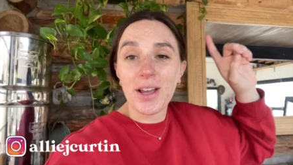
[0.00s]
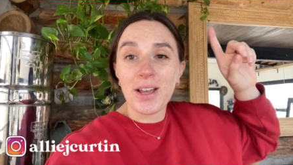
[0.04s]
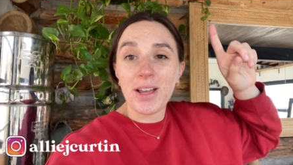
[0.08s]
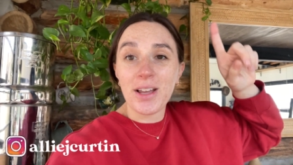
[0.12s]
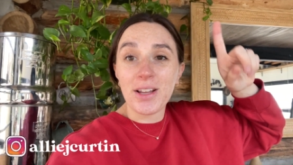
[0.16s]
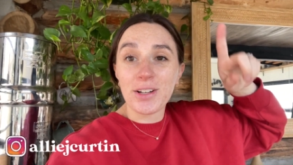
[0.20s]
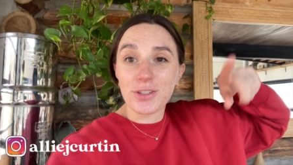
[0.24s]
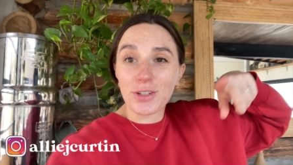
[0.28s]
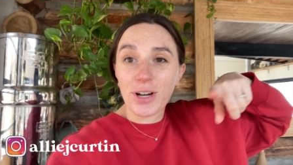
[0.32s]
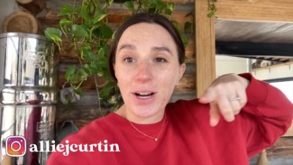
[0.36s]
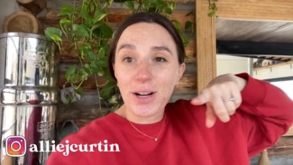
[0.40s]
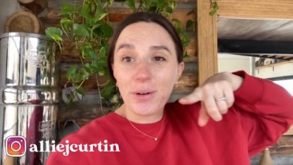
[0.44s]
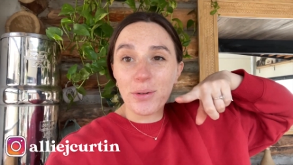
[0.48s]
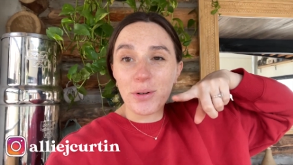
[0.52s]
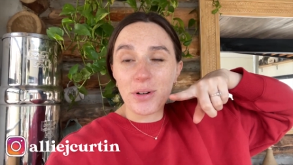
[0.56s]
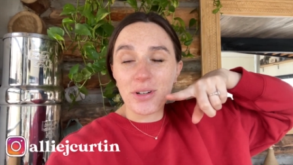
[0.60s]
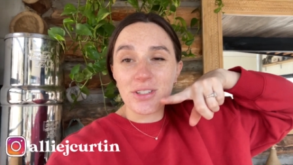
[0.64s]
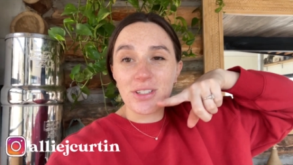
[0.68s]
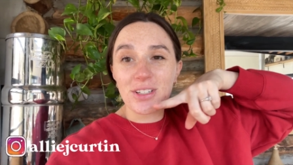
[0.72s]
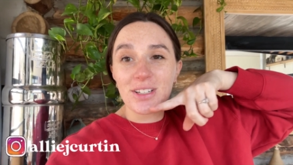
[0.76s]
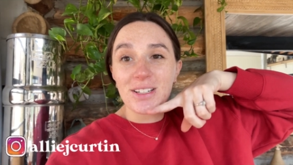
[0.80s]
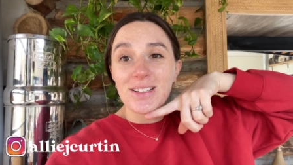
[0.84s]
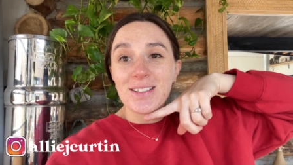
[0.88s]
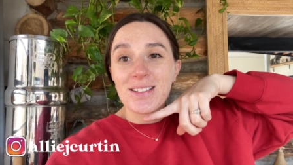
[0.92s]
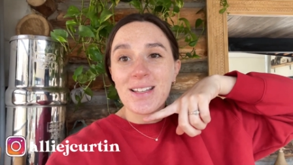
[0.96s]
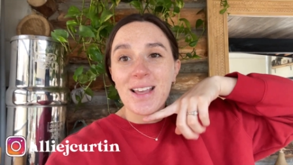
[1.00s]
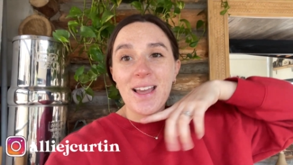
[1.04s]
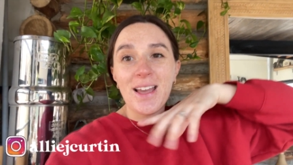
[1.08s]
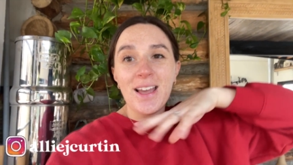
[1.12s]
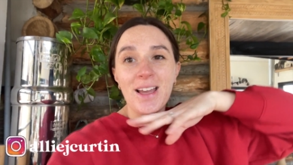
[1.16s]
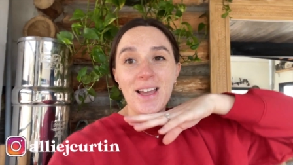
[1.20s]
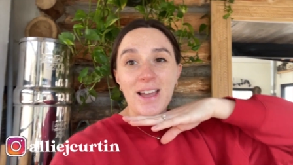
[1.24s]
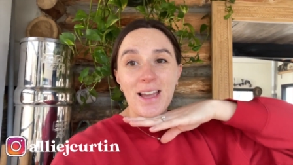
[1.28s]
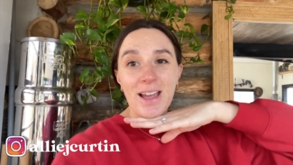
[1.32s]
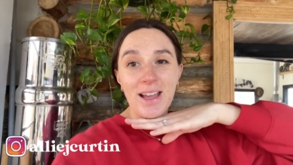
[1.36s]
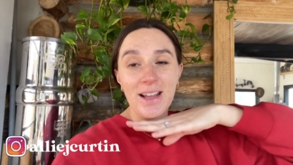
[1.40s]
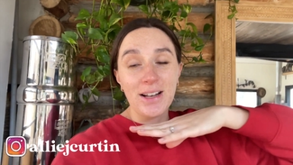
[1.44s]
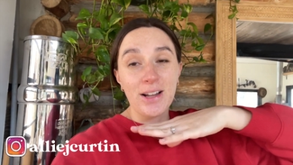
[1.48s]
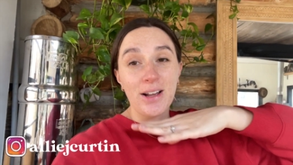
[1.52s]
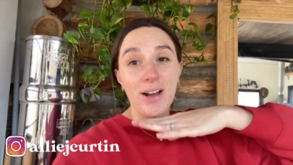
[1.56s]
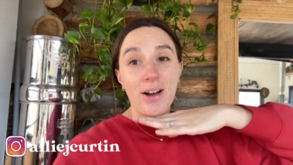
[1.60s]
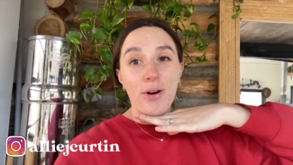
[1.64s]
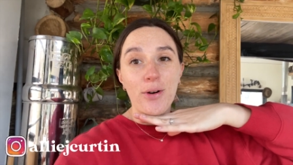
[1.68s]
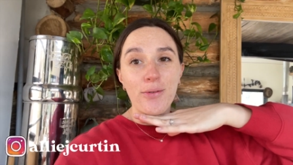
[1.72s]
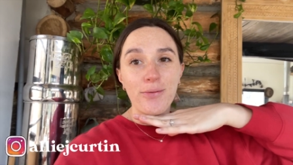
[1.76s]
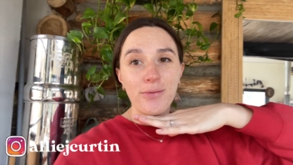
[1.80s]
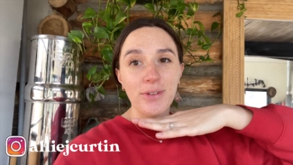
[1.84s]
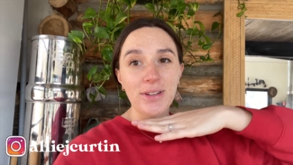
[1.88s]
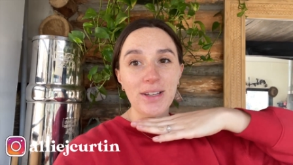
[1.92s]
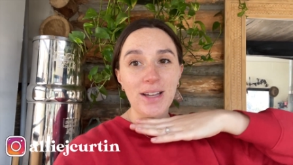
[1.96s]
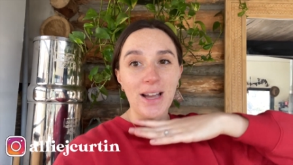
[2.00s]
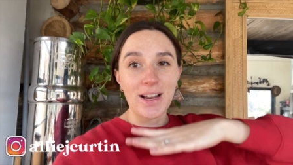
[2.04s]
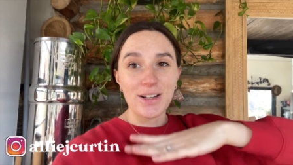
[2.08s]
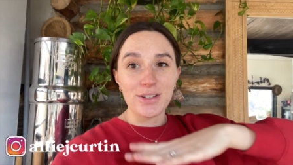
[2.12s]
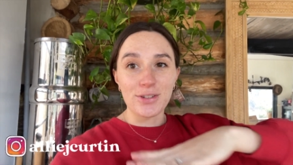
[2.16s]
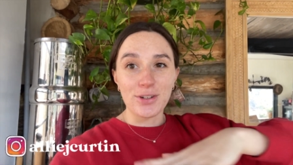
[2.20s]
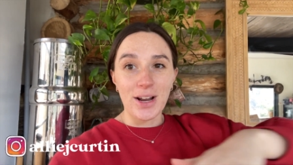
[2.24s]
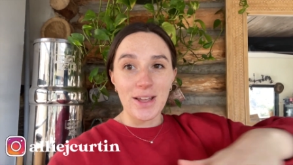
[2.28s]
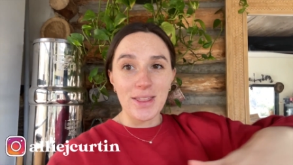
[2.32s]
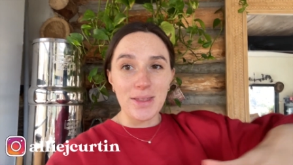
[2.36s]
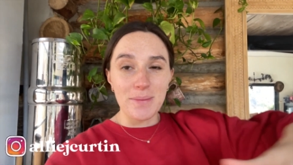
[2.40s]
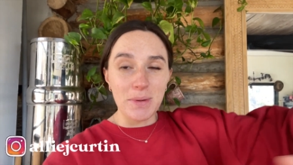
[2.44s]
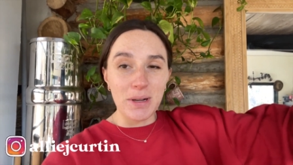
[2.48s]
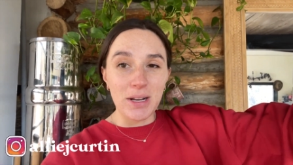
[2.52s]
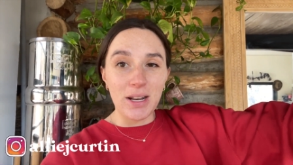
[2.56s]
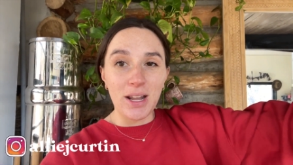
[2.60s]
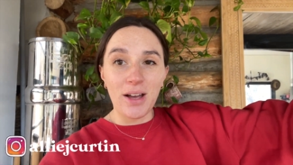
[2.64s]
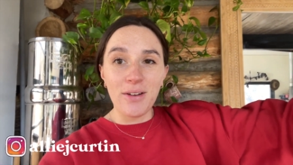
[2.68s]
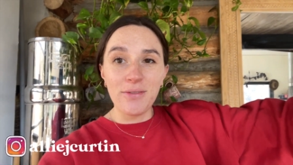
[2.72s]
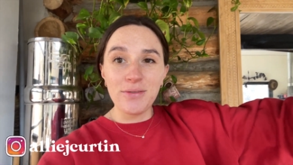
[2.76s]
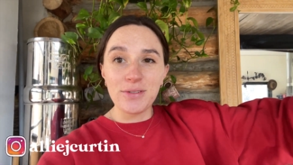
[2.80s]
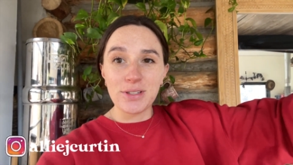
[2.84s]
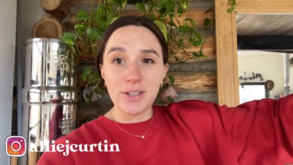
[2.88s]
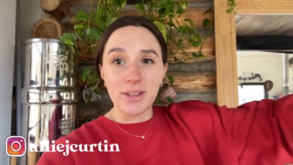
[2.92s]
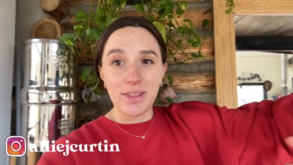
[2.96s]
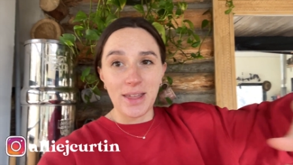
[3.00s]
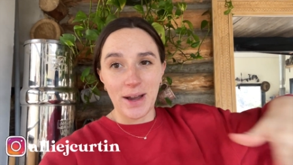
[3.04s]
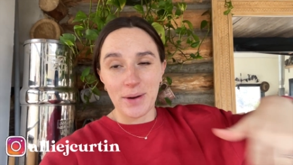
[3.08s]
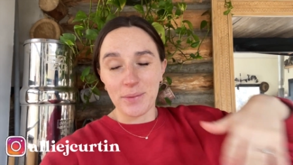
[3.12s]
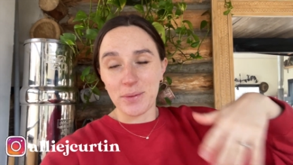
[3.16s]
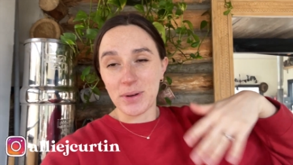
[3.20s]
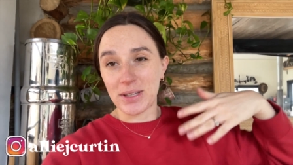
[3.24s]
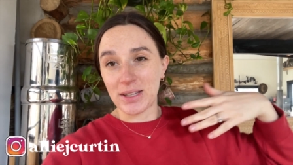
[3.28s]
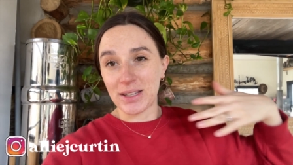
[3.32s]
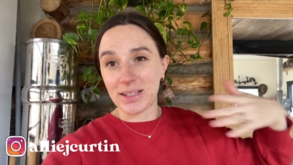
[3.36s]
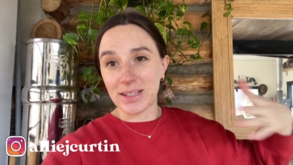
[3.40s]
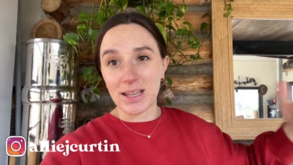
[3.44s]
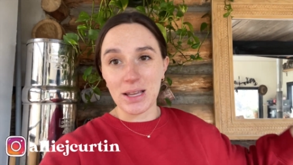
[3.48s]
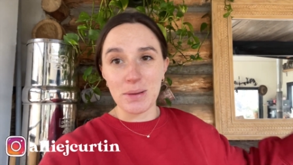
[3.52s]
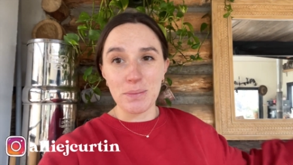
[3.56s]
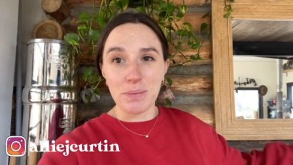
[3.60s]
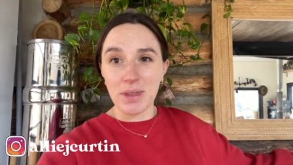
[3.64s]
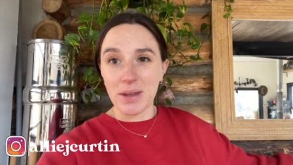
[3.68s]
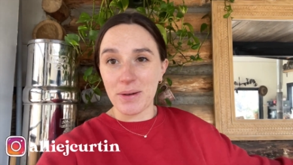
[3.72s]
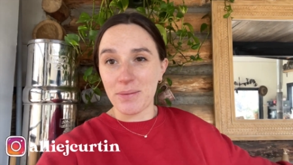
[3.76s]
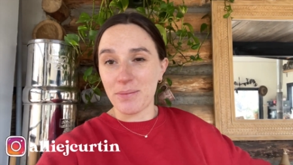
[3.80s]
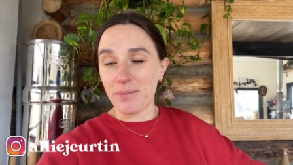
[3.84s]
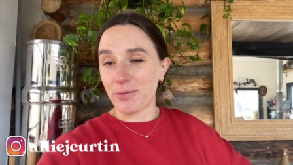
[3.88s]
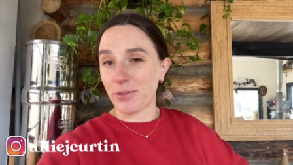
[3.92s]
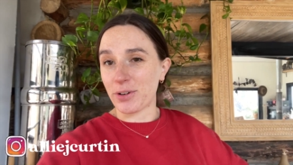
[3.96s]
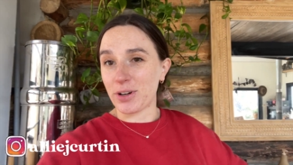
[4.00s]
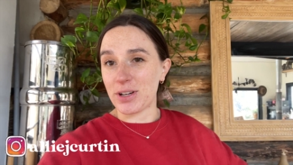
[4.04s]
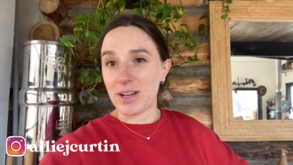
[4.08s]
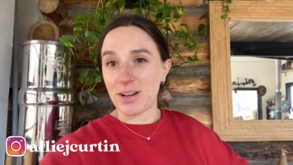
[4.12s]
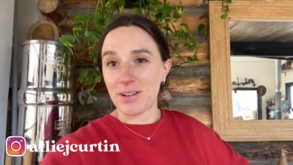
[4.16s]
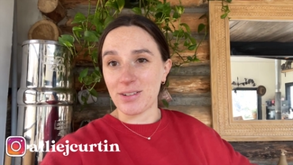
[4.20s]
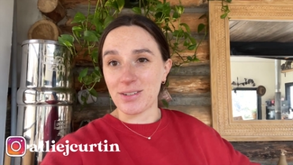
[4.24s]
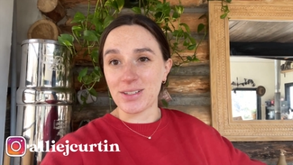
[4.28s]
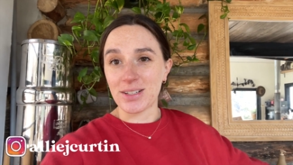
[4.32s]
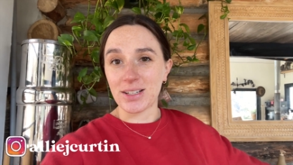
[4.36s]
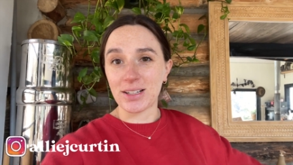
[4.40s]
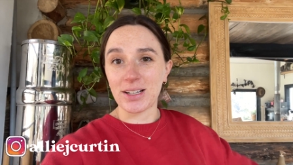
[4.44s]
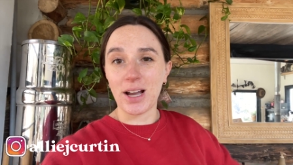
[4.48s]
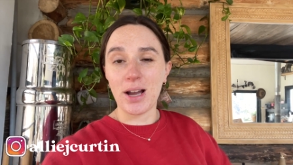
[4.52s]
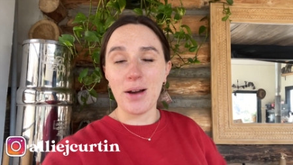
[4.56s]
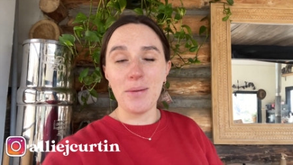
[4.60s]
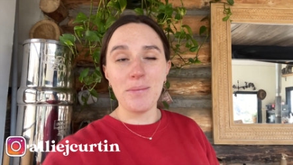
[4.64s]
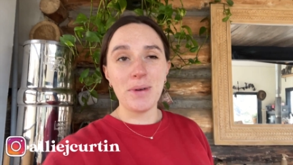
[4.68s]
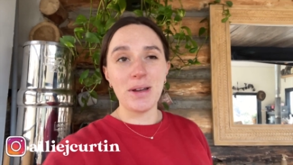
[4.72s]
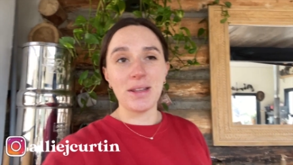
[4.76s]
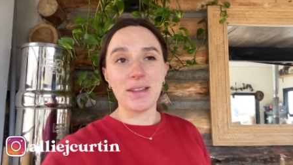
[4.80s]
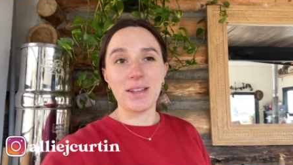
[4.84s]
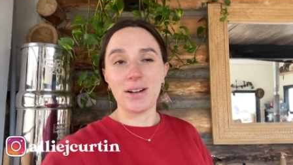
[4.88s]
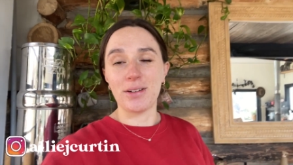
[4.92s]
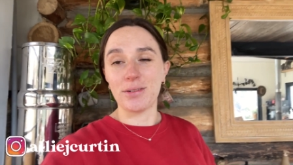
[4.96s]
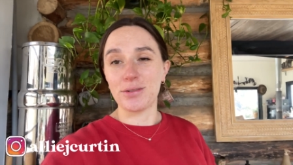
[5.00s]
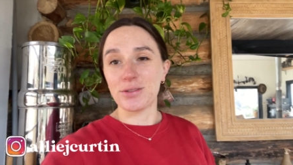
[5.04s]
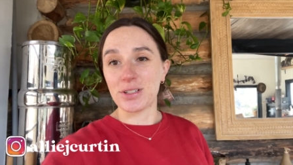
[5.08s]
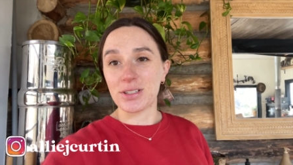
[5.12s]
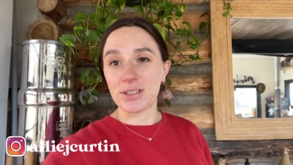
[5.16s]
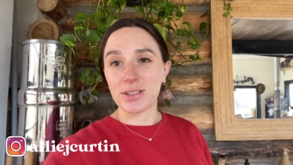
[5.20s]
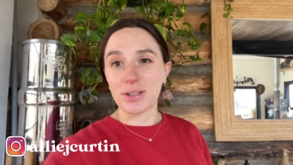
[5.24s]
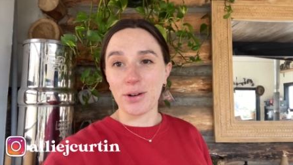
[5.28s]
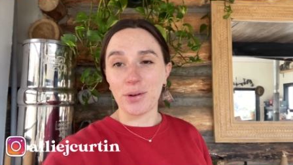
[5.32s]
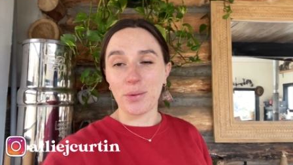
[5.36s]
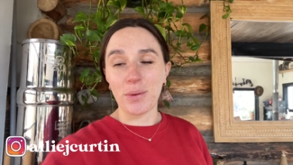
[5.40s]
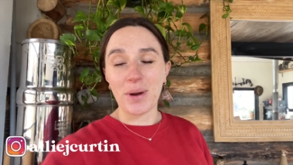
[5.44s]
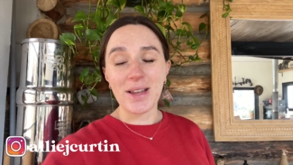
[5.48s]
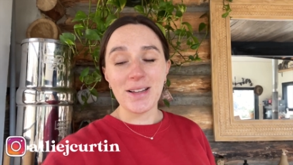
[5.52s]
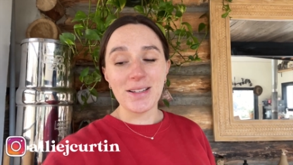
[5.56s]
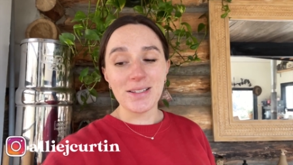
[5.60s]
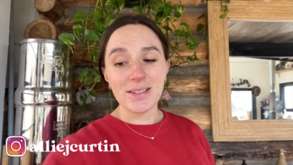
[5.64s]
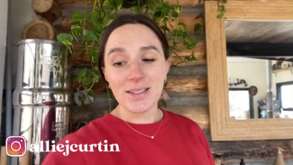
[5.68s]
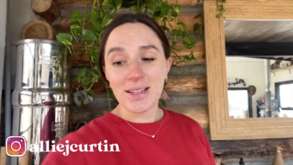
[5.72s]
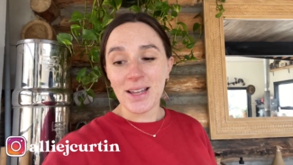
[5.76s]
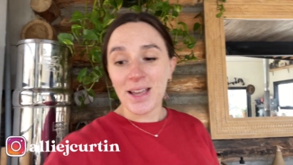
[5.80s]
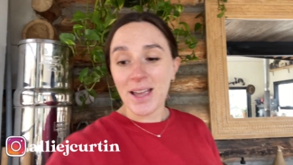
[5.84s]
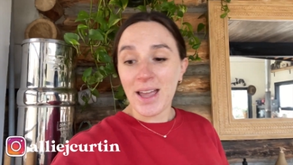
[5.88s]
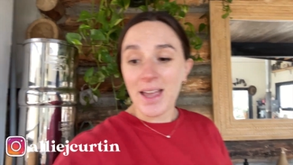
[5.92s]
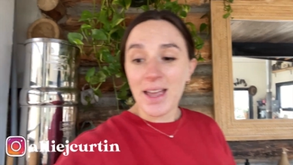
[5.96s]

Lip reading: dried oranges, and hopefully I dry them enough so that we can keep them for years to come and they don't just go to waste.